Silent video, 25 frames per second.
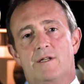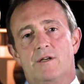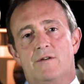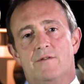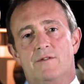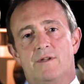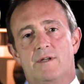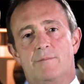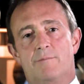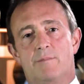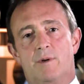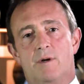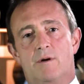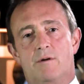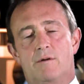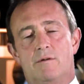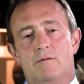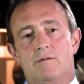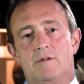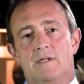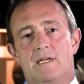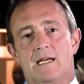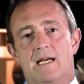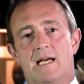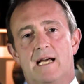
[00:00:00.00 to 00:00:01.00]
of the
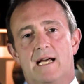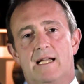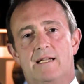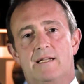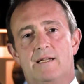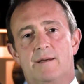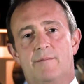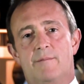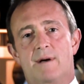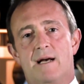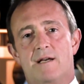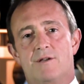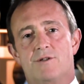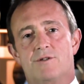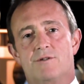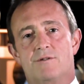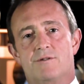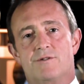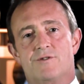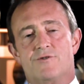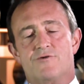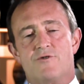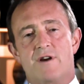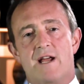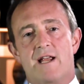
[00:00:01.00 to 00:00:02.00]
bone and the muscle
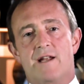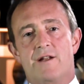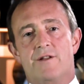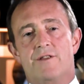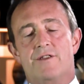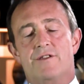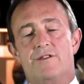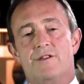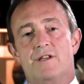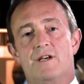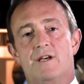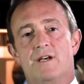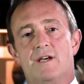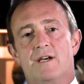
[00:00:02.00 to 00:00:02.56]
strength